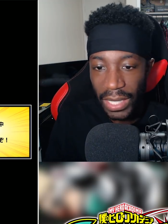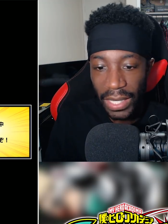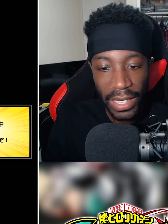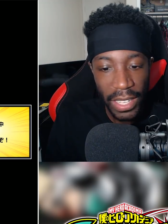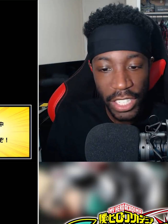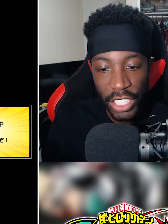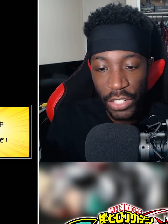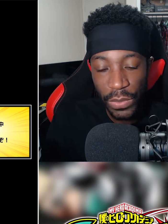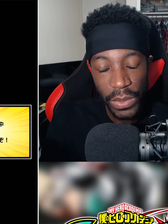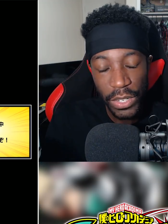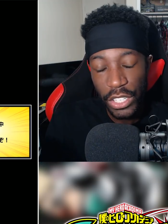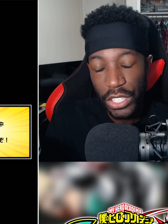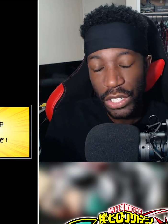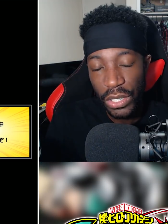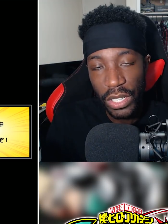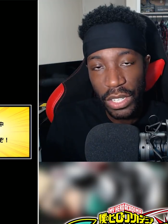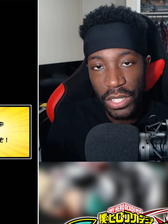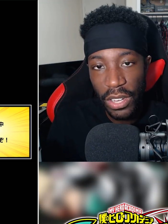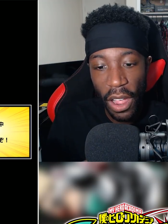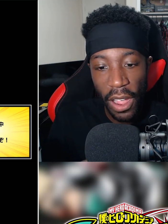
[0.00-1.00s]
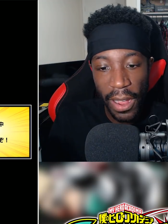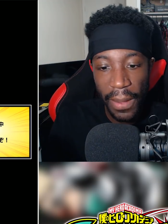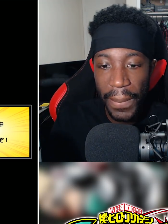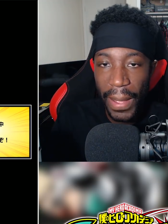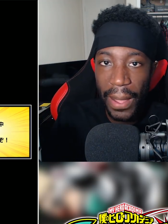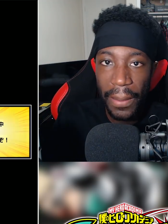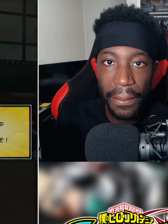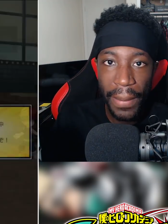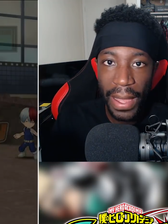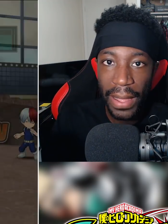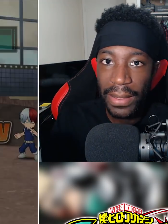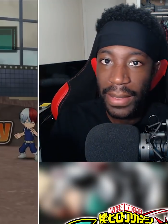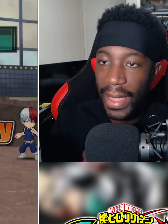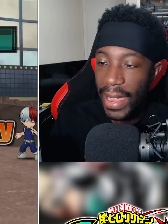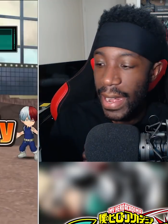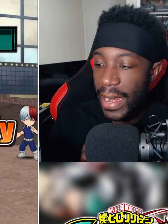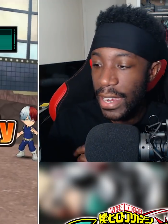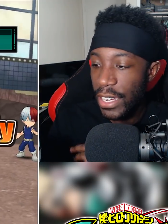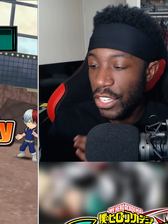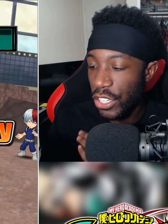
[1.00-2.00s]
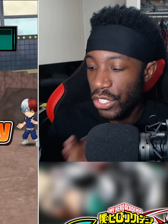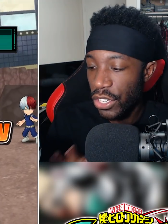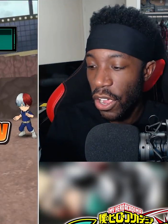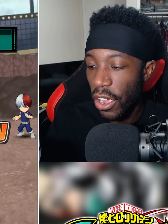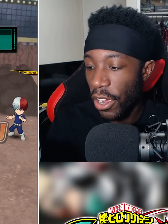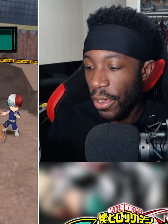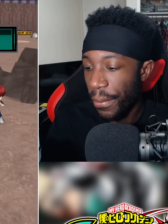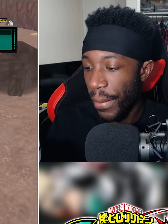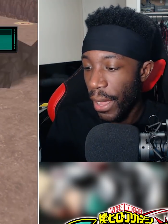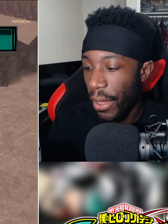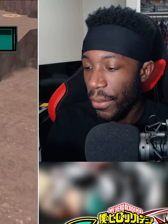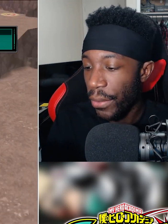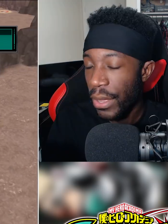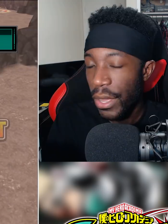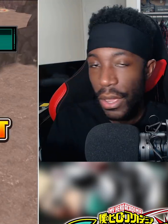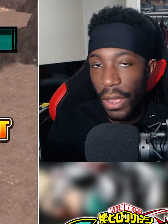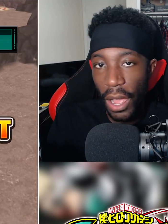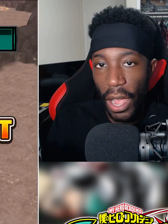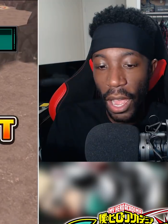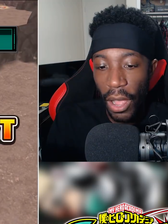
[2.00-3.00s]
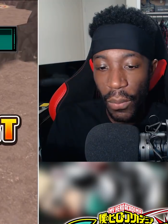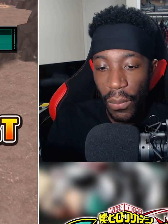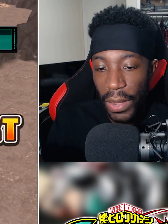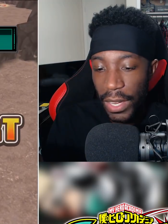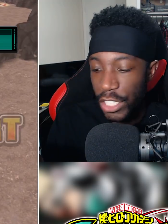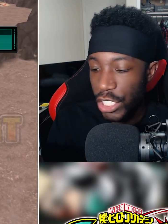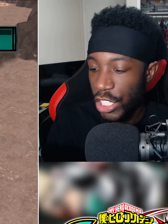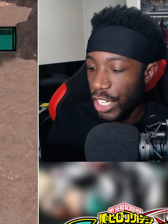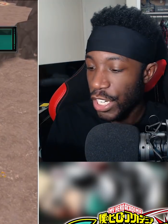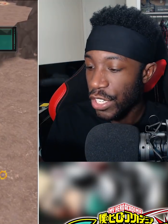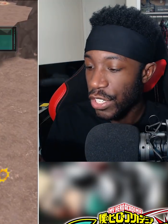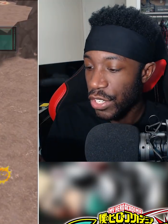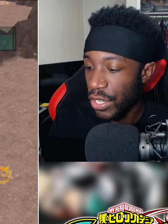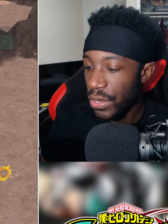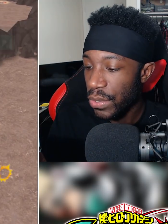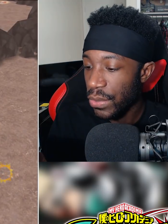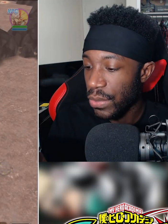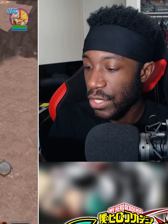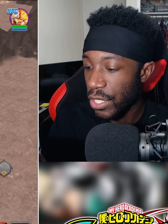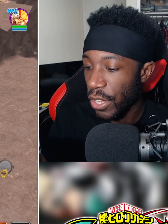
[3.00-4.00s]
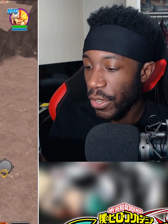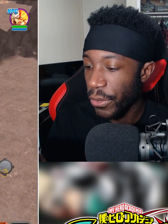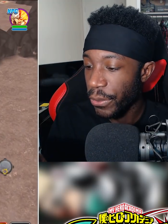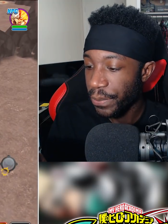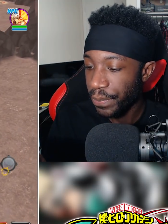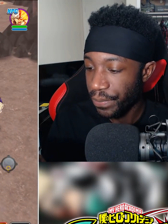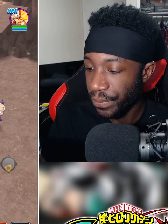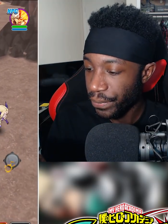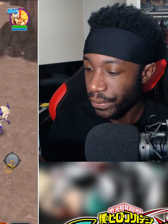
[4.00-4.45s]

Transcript: let's we're just gonna talk about Mount Lady and just talk about uh, what she can do. So,